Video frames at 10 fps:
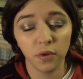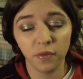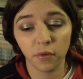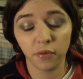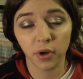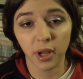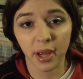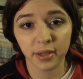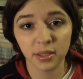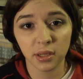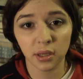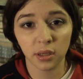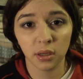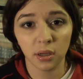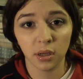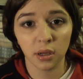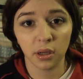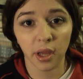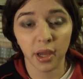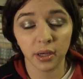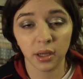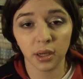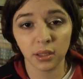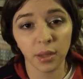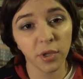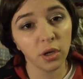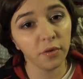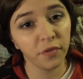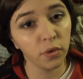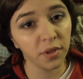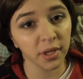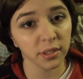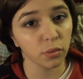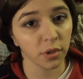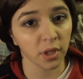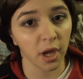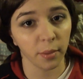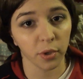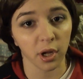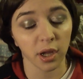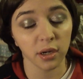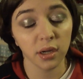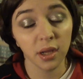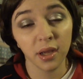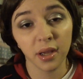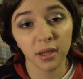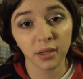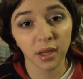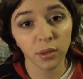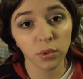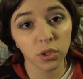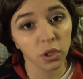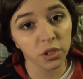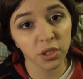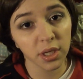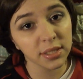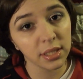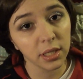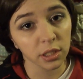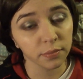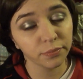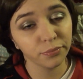feel free to ask, and let me know if you think it's worth the hype or not. And I will talk to you guys later.